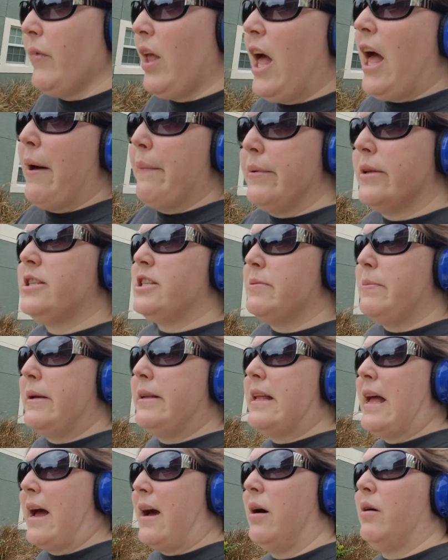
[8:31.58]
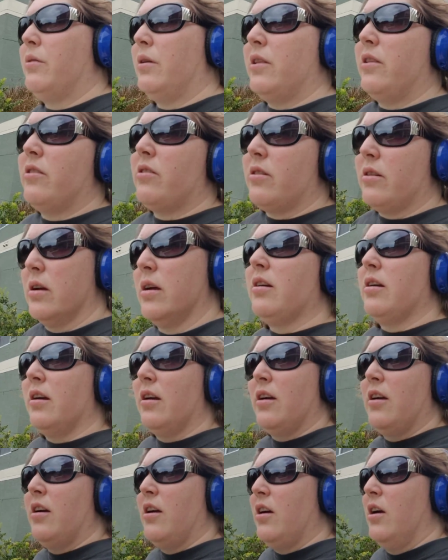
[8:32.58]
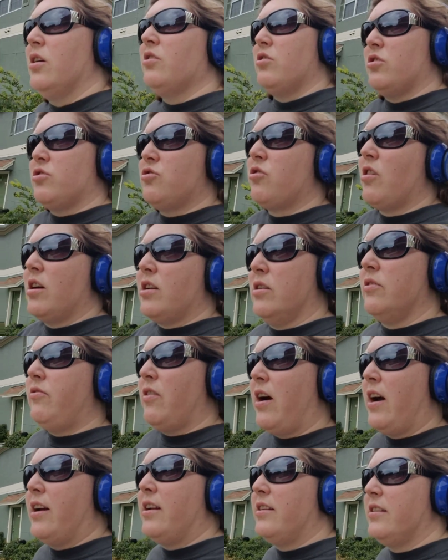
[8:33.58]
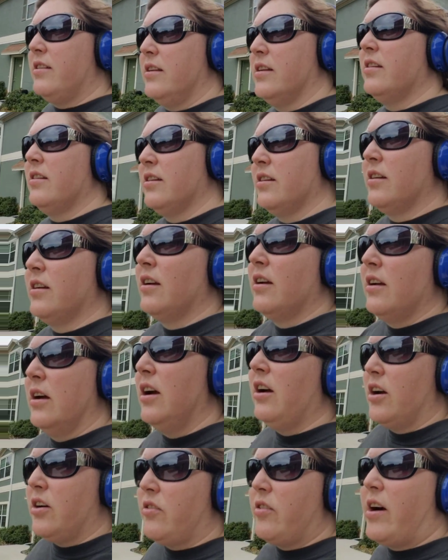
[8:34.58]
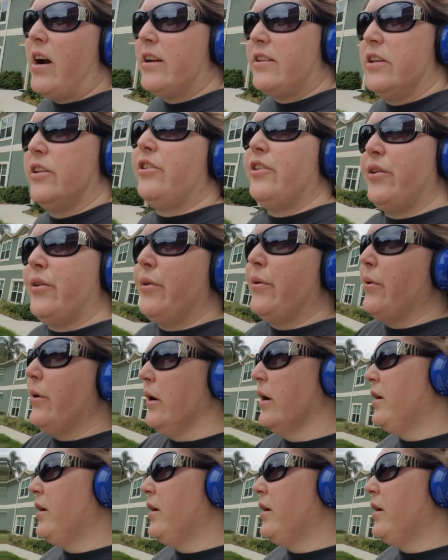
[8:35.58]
happens to be down and they're just trying to find a ride to do.